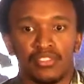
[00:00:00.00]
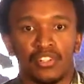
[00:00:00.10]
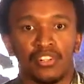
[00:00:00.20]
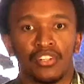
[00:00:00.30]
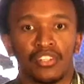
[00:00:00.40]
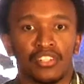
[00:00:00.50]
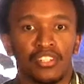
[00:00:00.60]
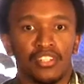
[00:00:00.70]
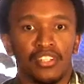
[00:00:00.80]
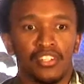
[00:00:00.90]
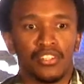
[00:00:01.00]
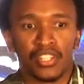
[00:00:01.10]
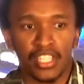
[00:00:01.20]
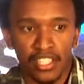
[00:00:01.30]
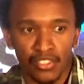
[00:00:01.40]
or you
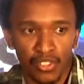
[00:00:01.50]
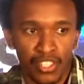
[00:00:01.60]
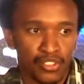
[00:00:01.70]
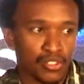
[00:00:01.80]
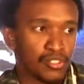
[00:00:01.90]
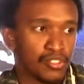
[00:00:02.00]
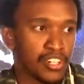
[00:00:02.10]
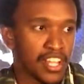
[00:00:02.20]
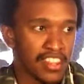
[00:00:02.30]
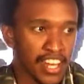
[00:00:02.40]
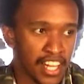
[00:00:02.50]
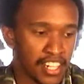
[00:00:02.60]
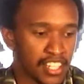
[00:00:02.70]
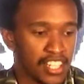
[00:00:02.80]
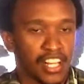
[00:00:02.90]
killed so-and-so there
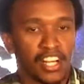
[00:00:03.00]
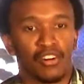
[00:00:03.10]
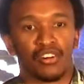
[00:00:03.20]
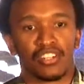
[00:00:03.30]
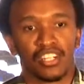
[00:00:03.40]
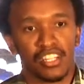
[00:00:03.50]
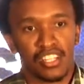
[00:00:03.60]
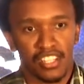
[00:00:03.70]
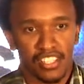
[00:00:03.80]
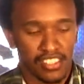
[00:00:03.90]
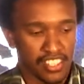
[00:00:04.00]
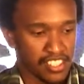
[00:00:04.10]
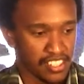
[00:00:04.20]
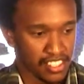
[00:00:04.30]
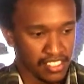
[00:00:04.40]
and here, or
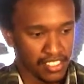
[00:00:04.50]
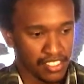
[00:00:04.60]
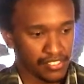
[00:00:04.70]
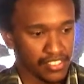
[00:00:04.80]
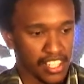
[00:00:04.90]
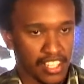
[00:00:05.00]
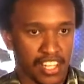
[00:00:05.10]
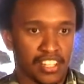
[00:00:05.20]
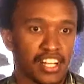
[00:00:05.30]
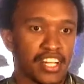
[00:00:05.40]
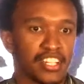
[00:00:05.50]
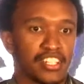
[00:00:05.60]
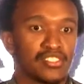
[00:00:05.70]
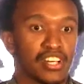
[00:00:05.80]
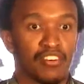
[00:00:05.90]
such things. And the
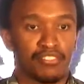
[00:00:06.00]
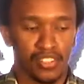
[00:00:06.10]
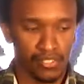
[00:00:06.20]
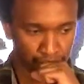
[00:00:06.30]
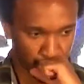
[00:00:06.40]
characters have,